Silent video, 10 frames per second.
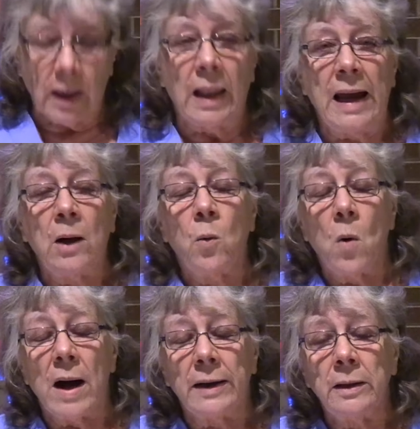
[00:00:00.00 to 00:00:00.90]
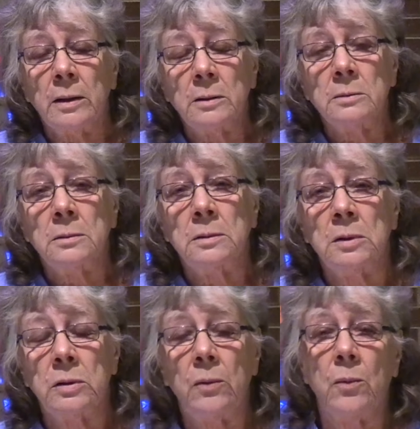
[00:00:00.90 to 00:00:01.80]
Leg one
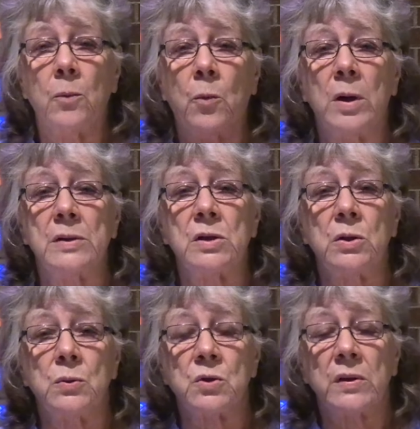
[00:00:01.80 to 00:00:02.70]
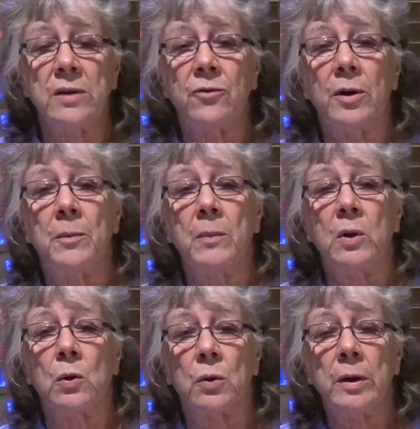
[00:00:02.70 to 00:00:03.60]
was usually from
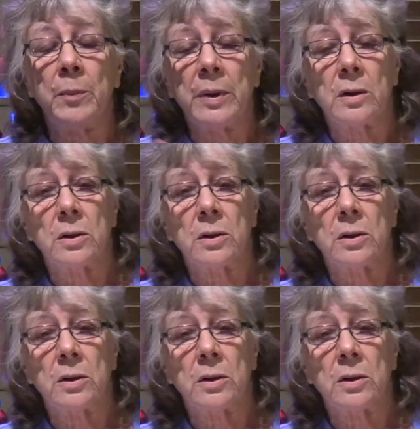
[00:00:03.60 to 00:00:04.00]
Europe